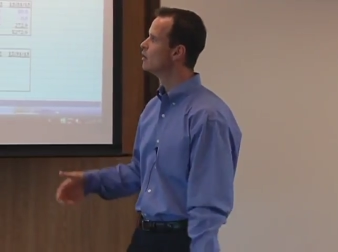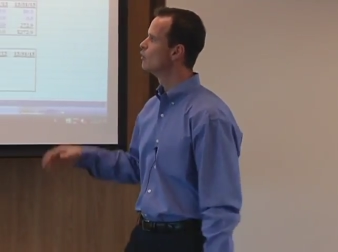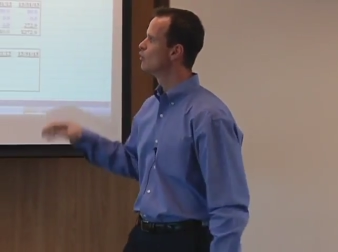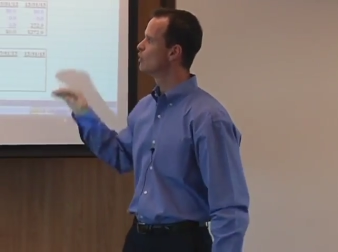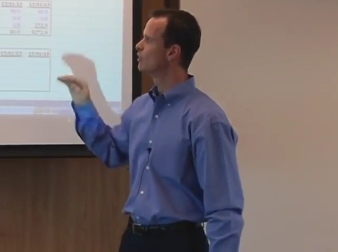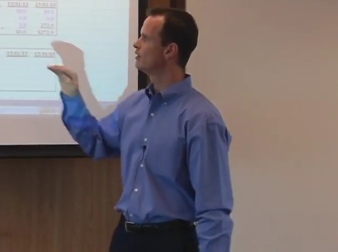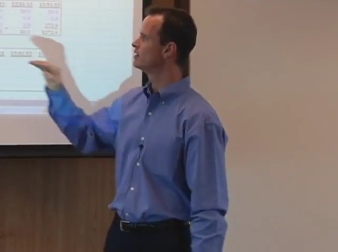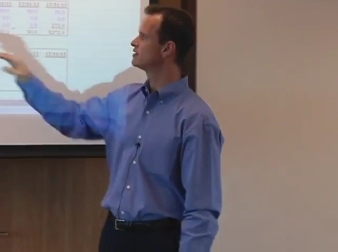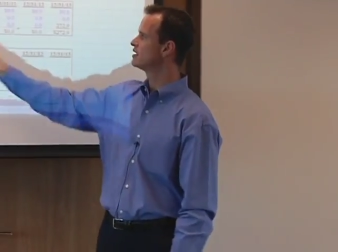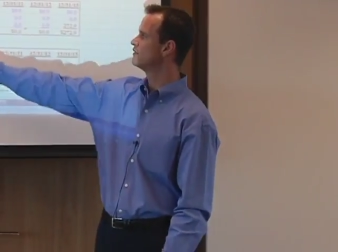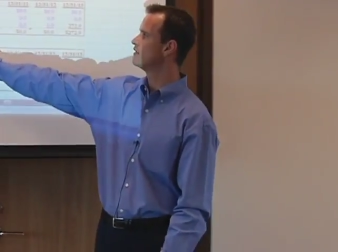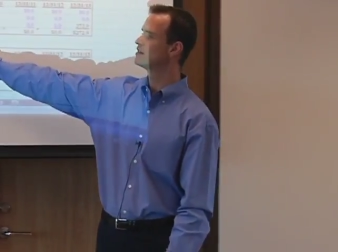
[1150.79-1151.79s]
Will this
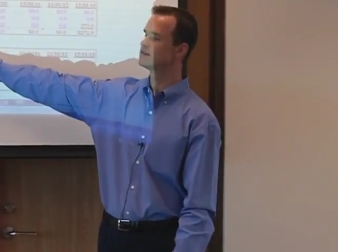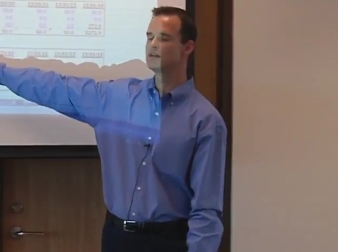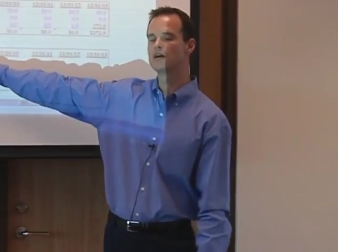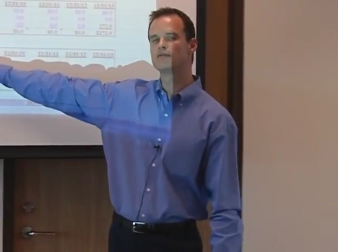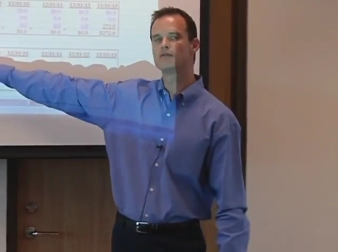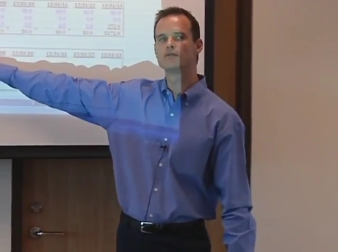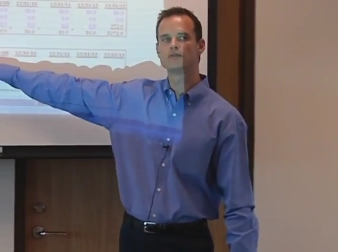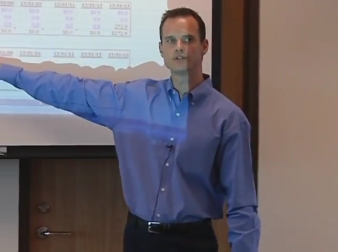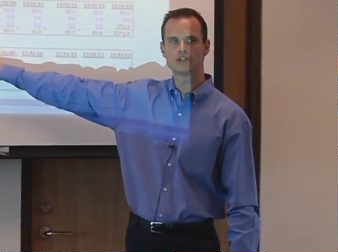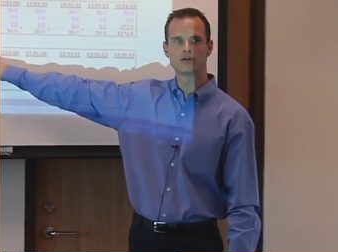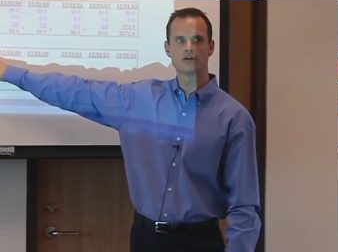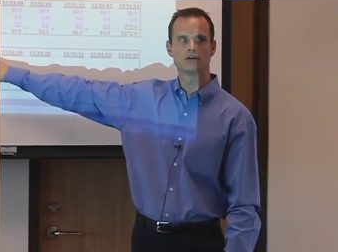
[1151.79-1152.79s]
give us enough of a
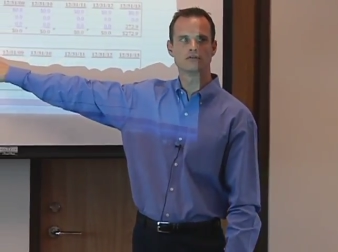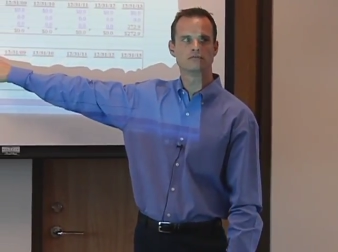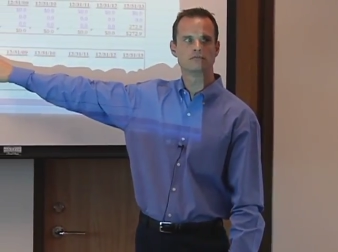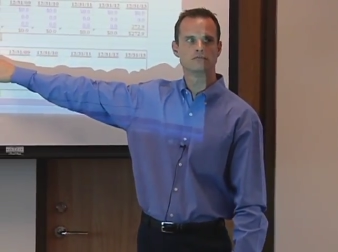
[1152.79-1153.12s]
return